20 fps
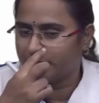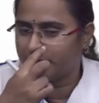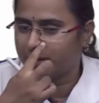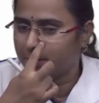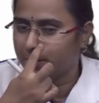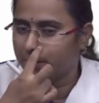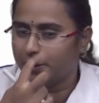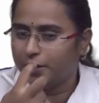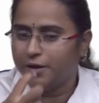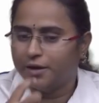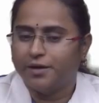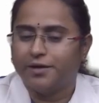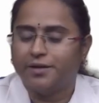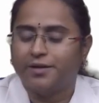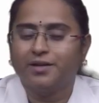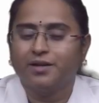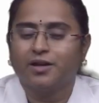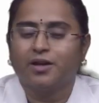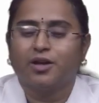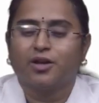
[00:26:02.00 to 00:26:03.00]
is a
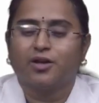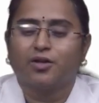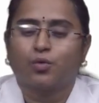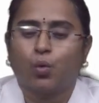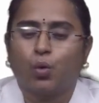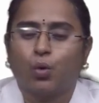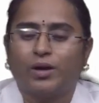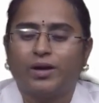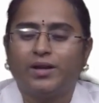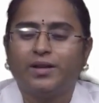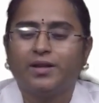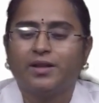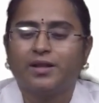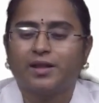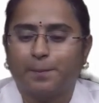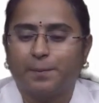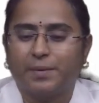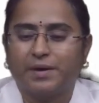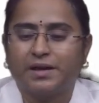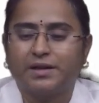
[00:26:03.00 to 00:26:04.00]
red swollen
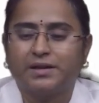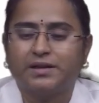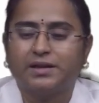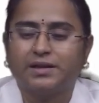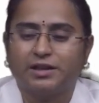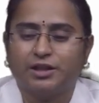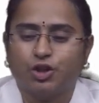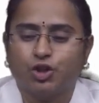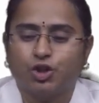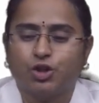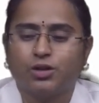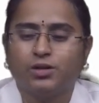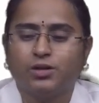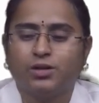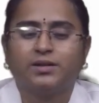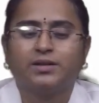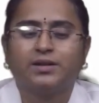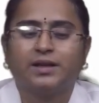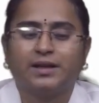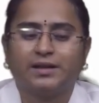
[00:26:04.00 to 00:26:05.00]
separated lesion
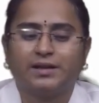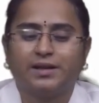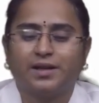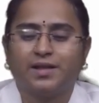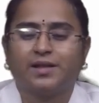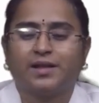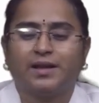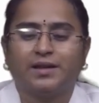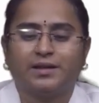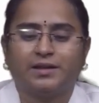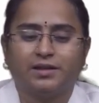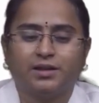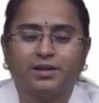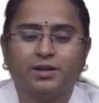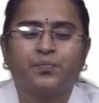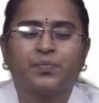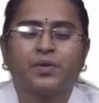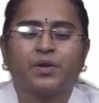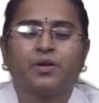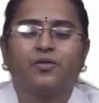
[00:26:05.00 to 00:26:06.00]
that is
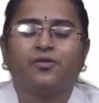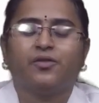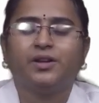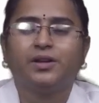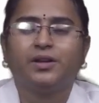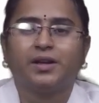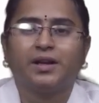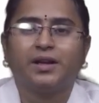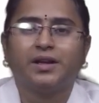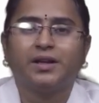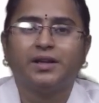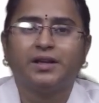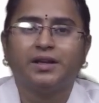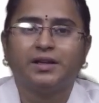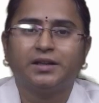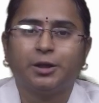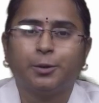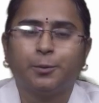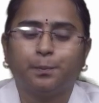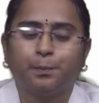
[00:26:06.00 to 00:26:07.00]
tender with
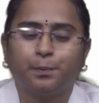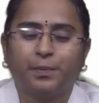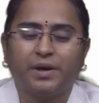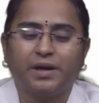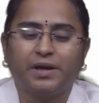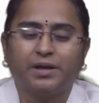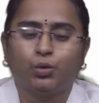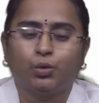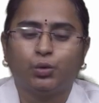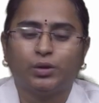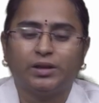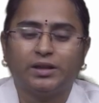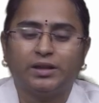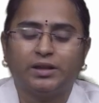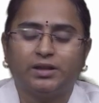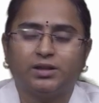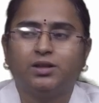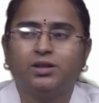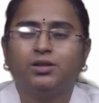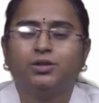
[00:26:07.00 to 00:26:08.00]
radiating pain to the
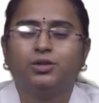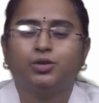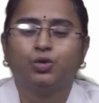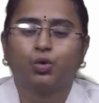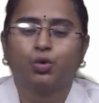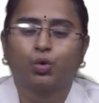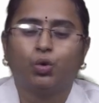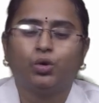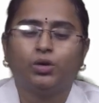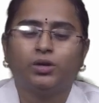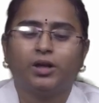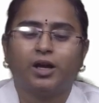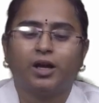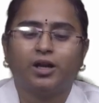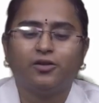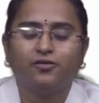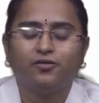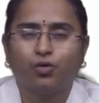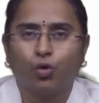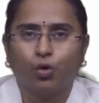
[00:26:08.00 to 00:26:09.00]
ear, throat
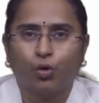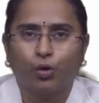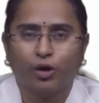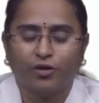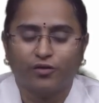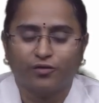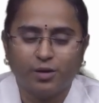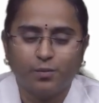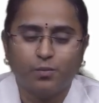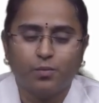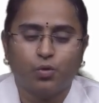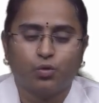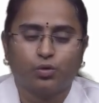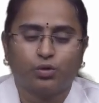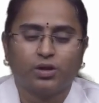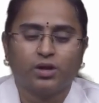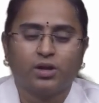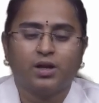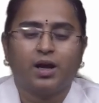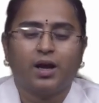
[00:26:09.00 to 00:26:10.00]
and floor of the mouth,
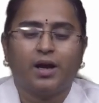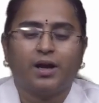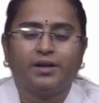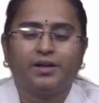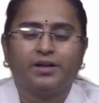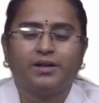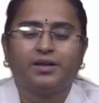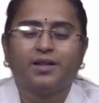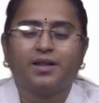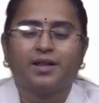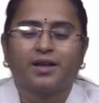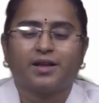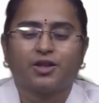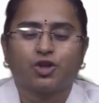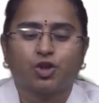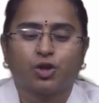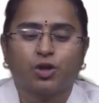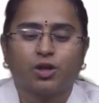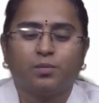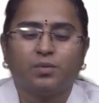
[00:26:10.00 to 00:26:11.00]
and it is
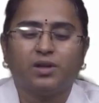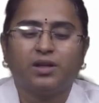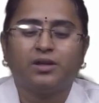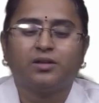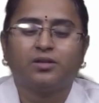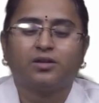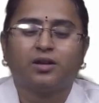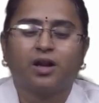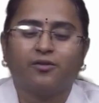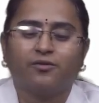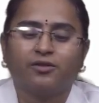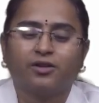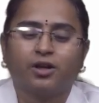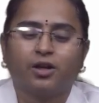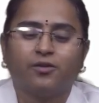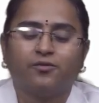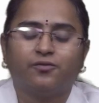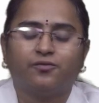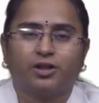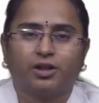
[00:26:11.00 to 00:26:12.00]
extremely
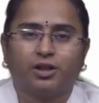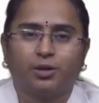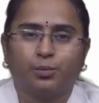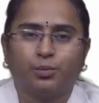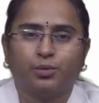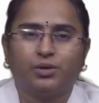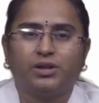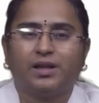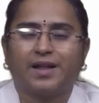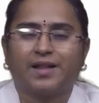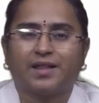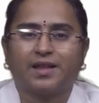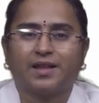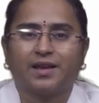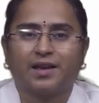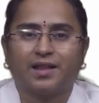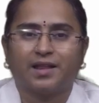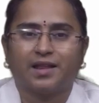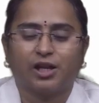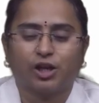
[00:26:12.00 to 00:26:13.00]
uncomfortable as a
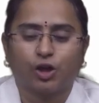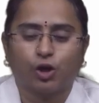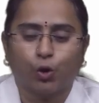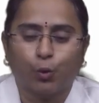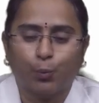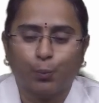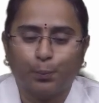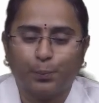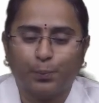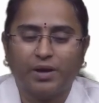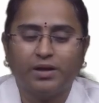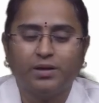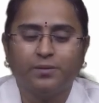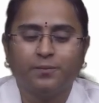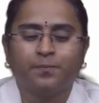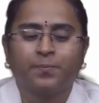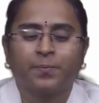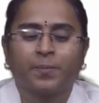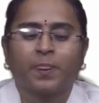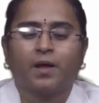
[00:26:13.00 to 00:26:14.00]
result of pain.
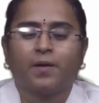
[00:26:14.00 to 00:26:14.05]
